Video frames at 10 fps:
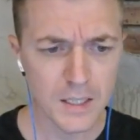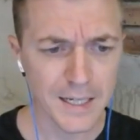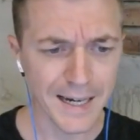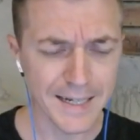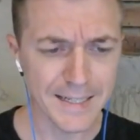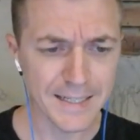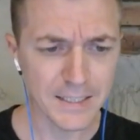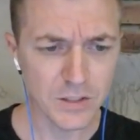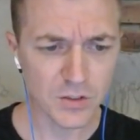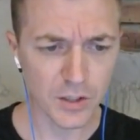and
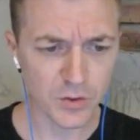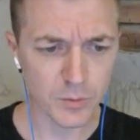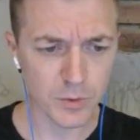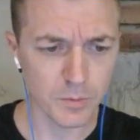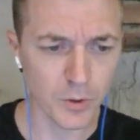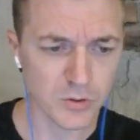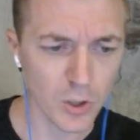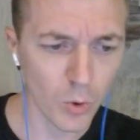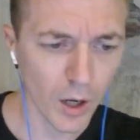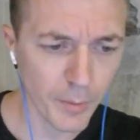he's got some good books. You
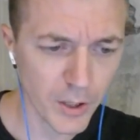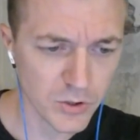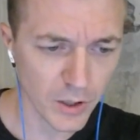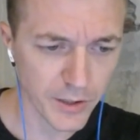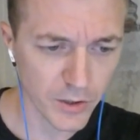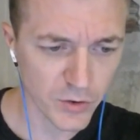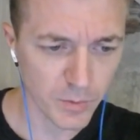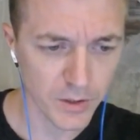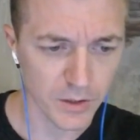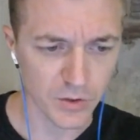know what? I'm going to jot down some of
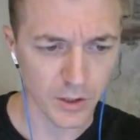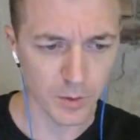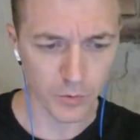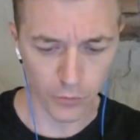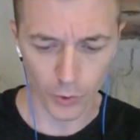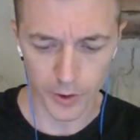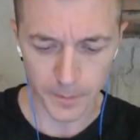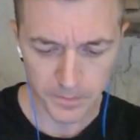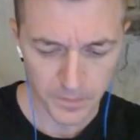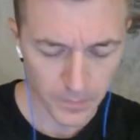these names for you.
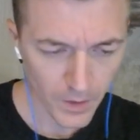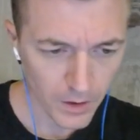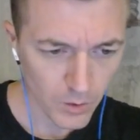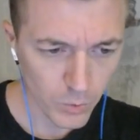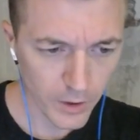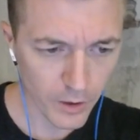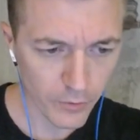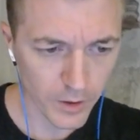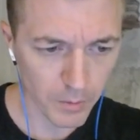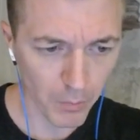We have
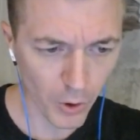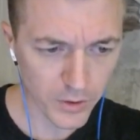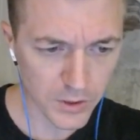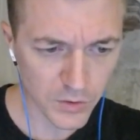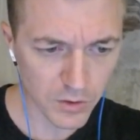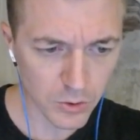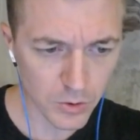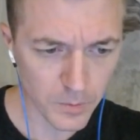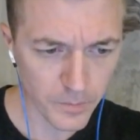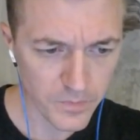Mark
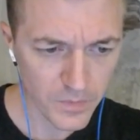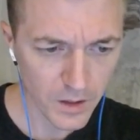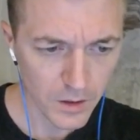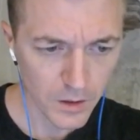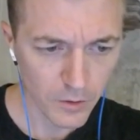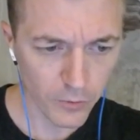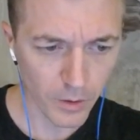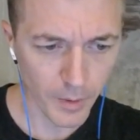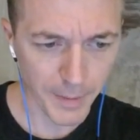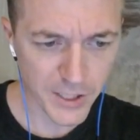Kessler from
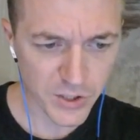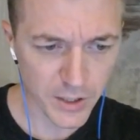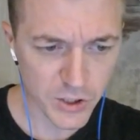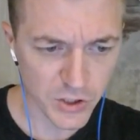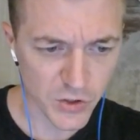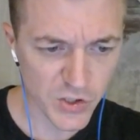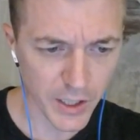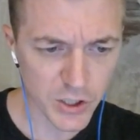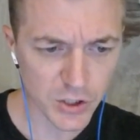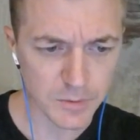Imagination
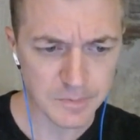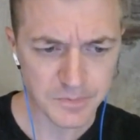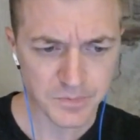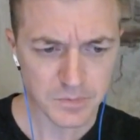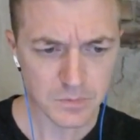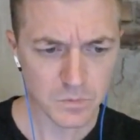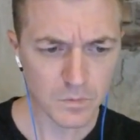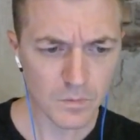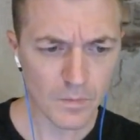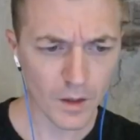Station.
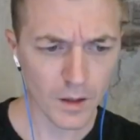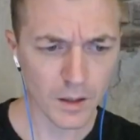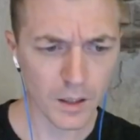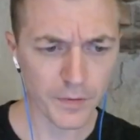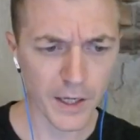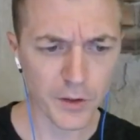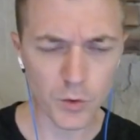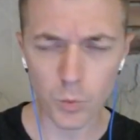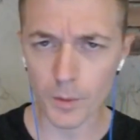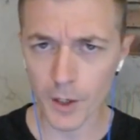That is
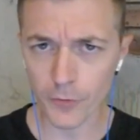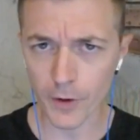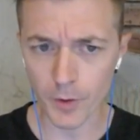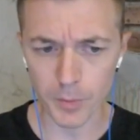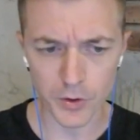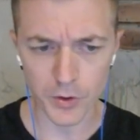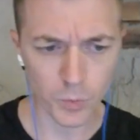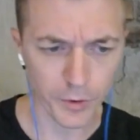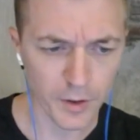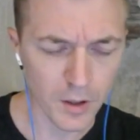one of my favorite books
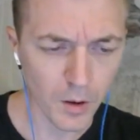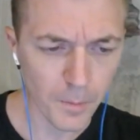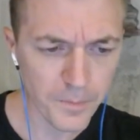with him.